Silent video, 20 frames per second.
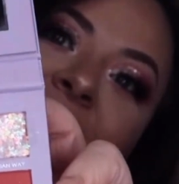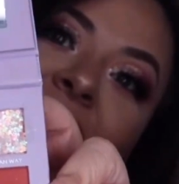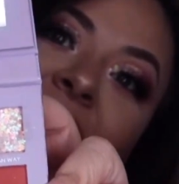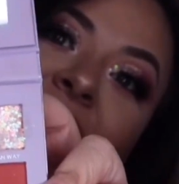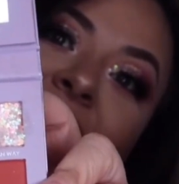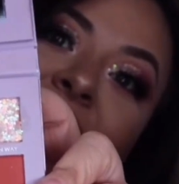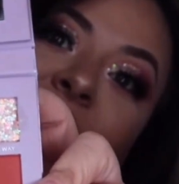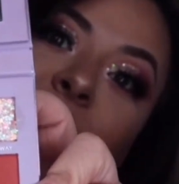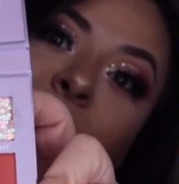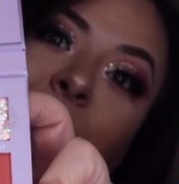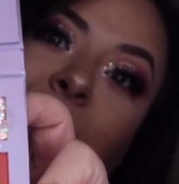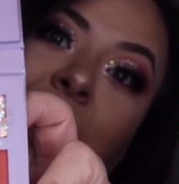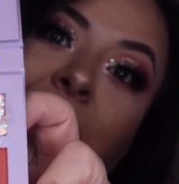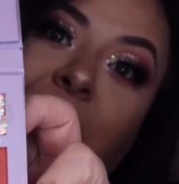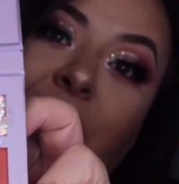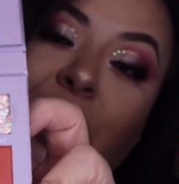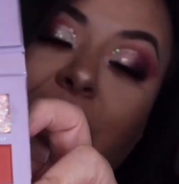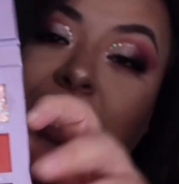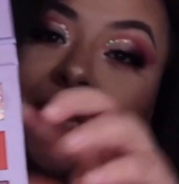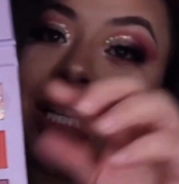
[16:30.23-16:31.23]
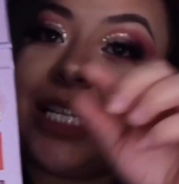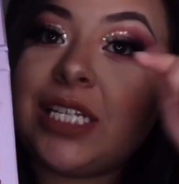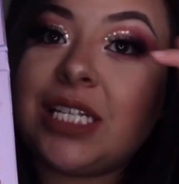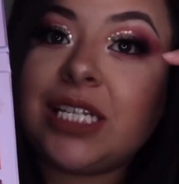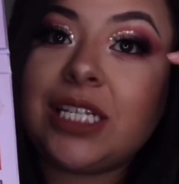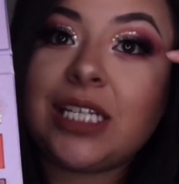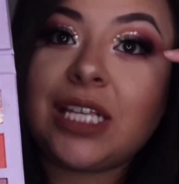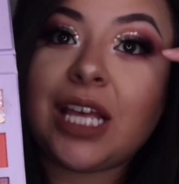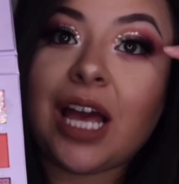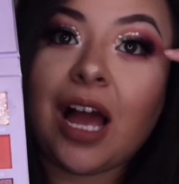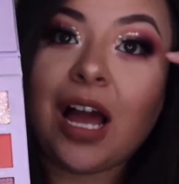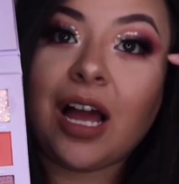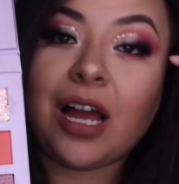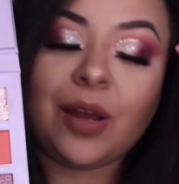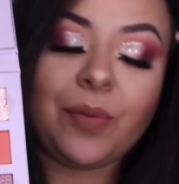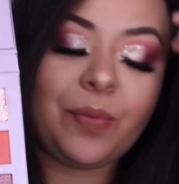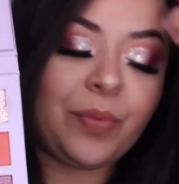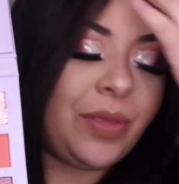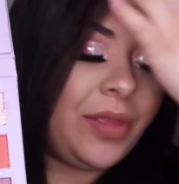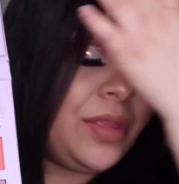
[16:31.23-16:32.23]
and this is what I this is
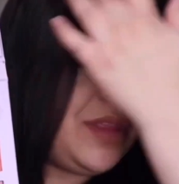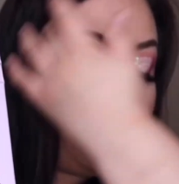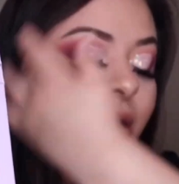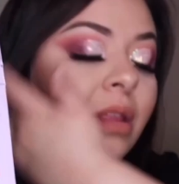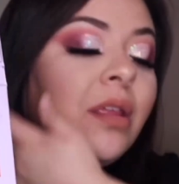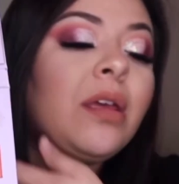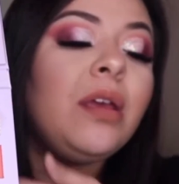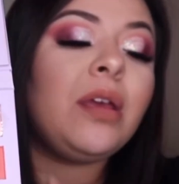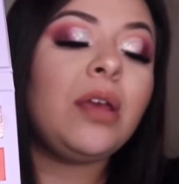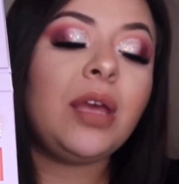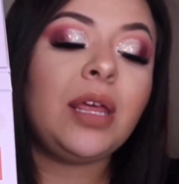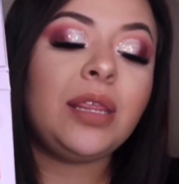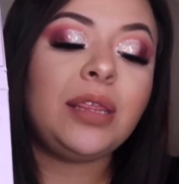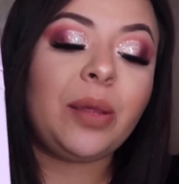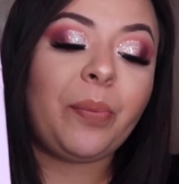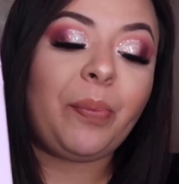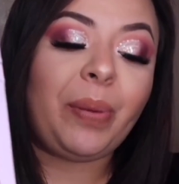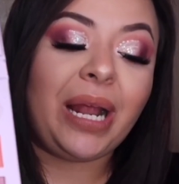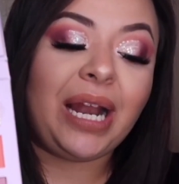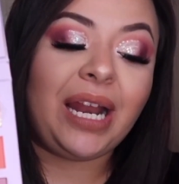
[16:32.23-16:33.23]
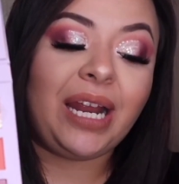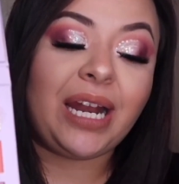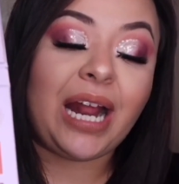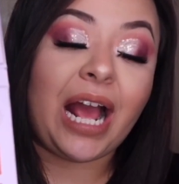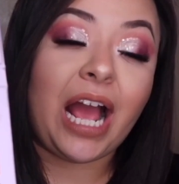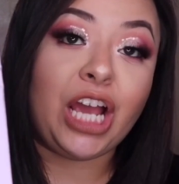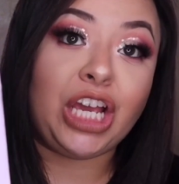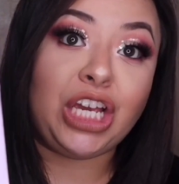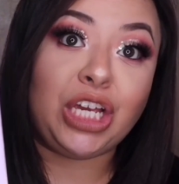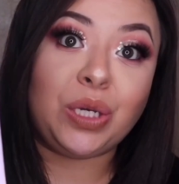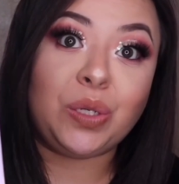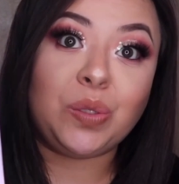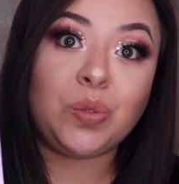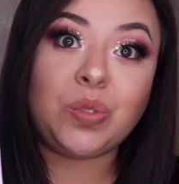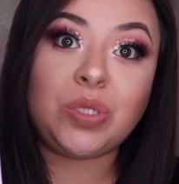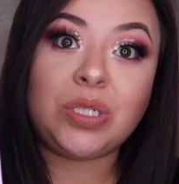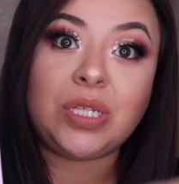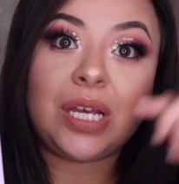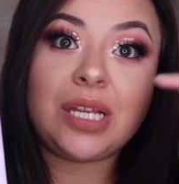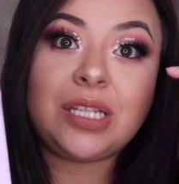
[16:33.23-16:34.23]
um the palette I
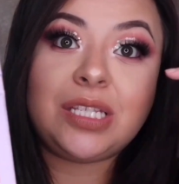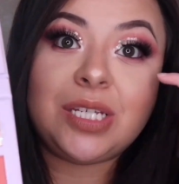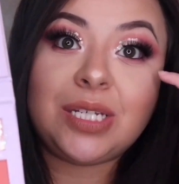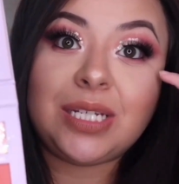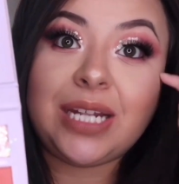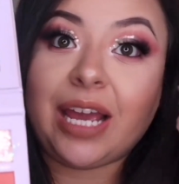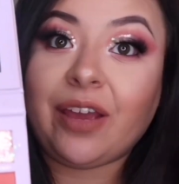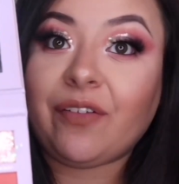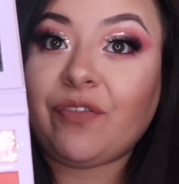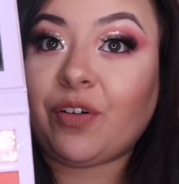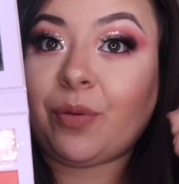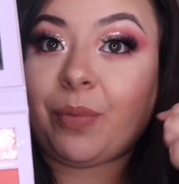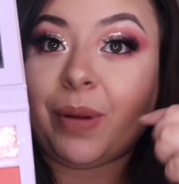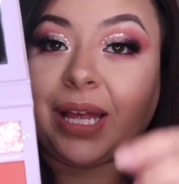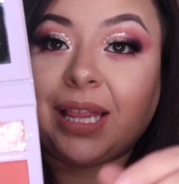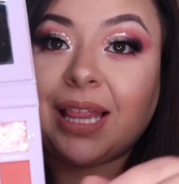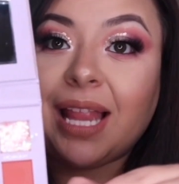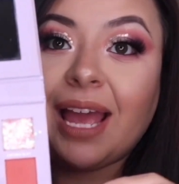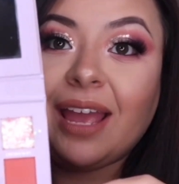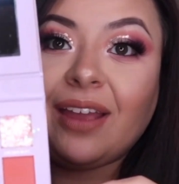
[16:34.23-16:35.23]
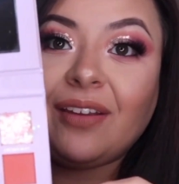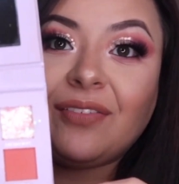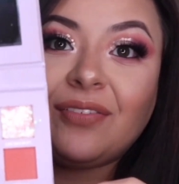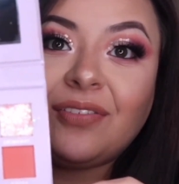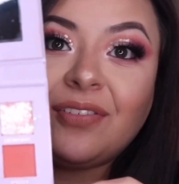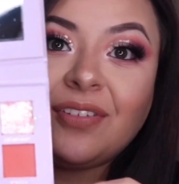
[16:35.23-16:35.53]
use today for my life